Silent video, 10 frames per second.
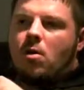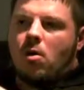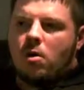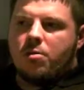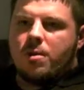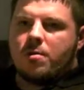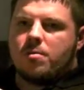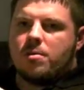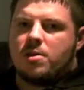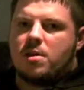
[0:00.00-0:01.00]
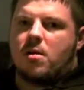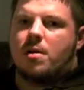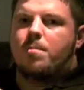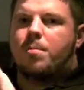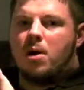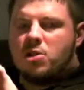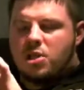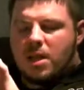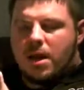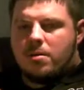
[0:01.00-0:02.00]
all the way through the cigar and
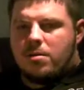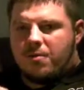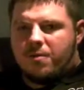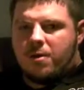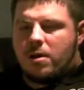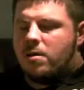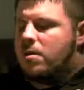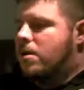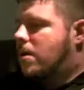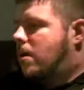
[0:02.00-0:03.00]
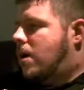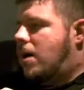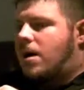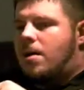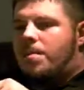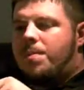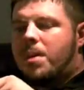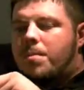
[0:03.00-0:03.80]
punch it out the foot. But